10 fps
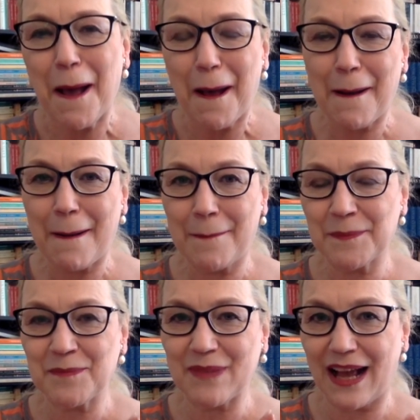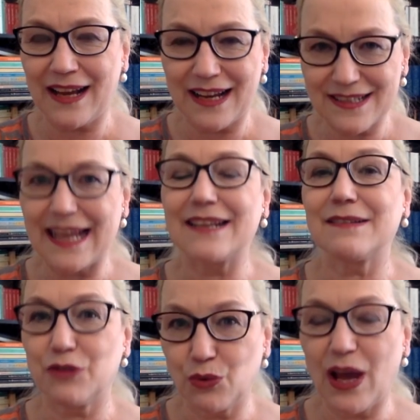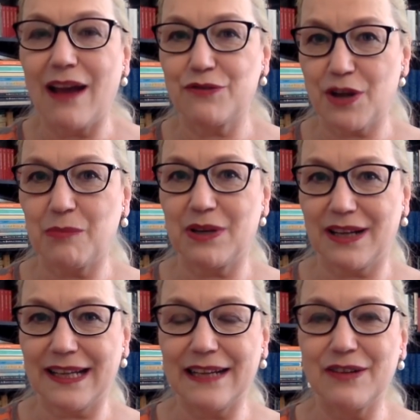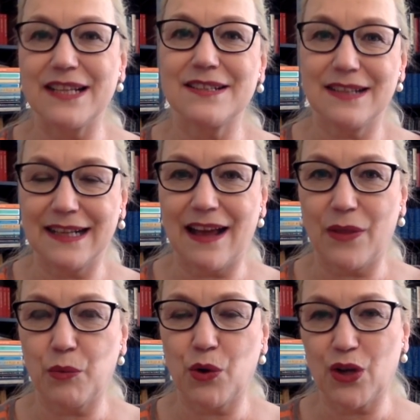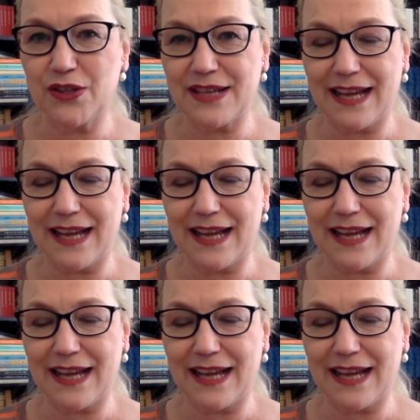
and I said, do you have Jhumpa Lahiri's In Other Words?